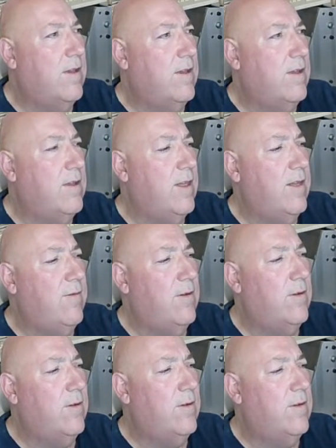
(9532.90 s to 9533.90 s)
Save
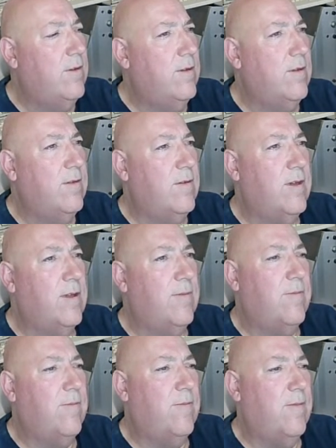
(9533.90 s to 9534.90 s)
all. Right.
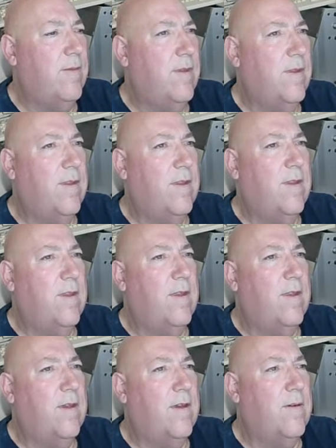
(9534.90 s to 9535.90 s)

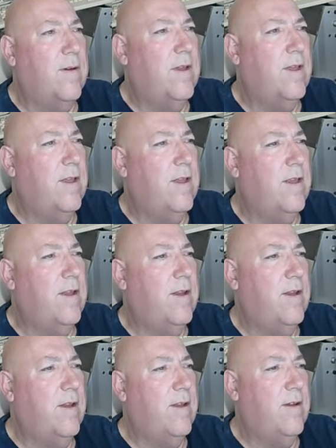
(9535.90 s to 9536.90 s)
Okay.
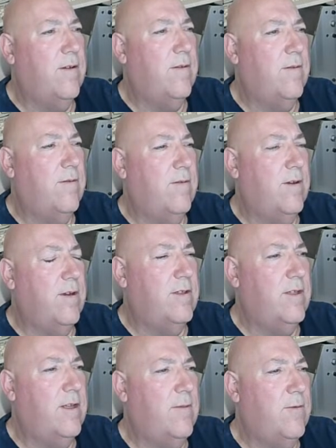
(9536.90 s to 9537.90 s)
Right, is
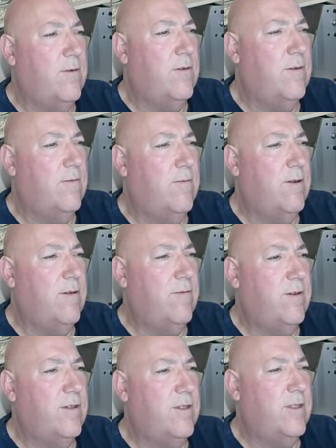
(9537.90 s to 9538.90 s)
there any more
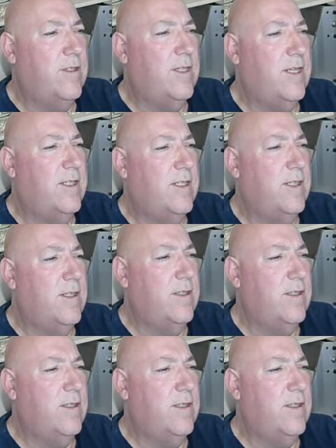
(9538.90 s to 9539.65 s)
reference to settings?